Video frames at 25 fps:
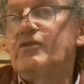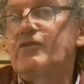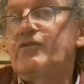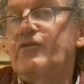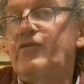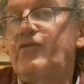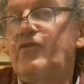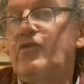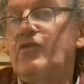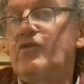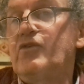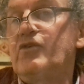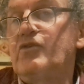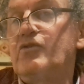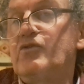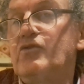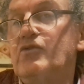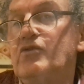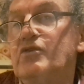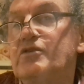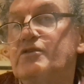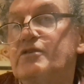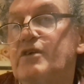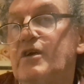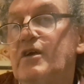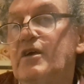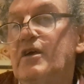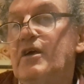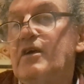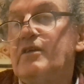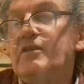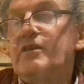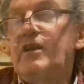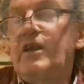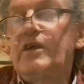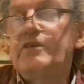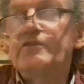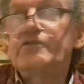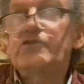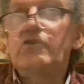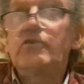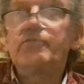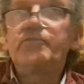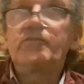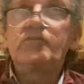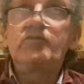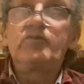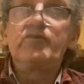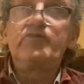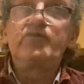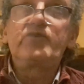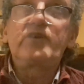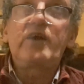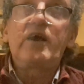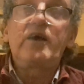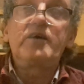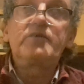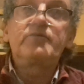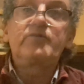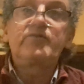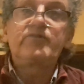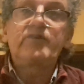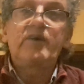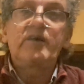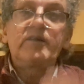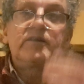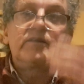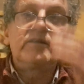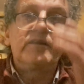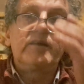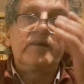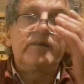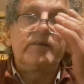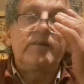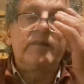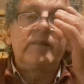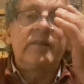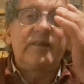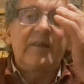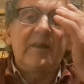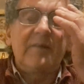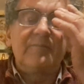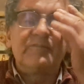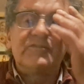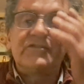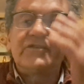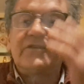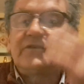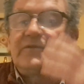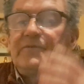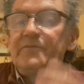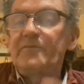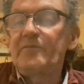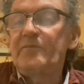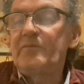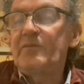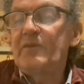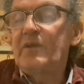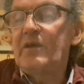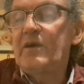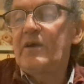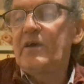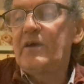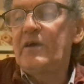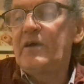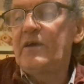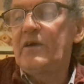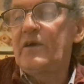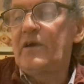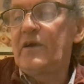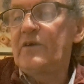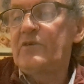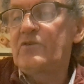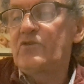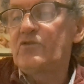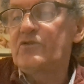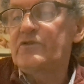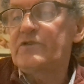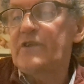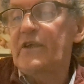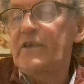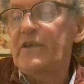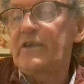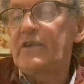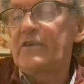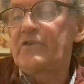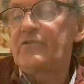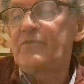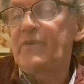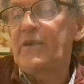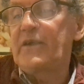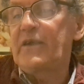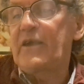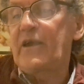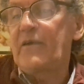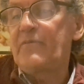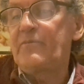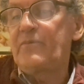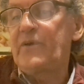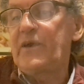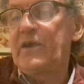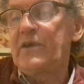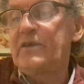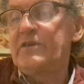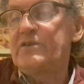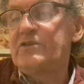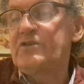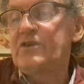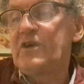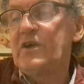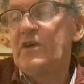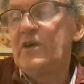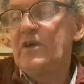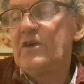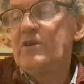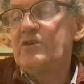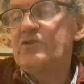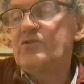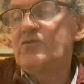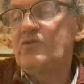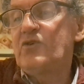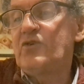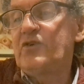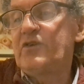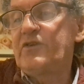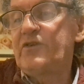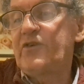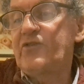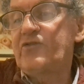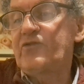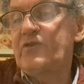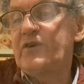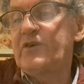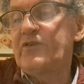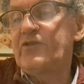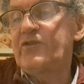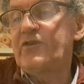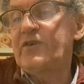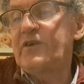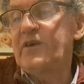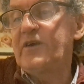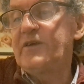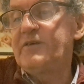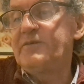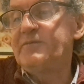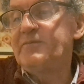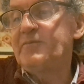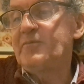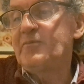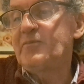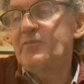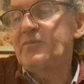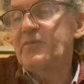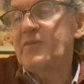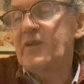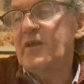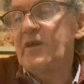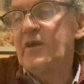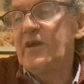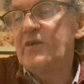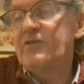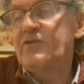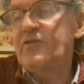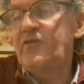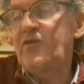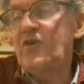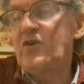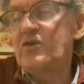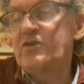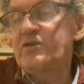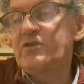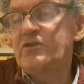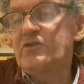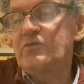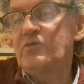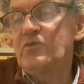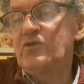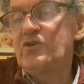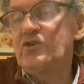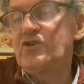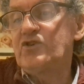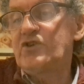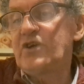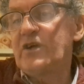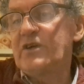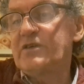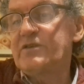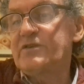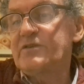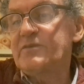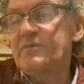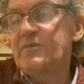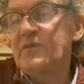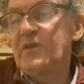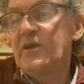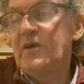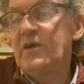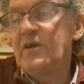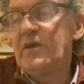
It's a 4-year-old. The last couple of runs it had was on in Kempton. It looks like it has been campaigned to run in this race again. It's a 40 to 1 shot.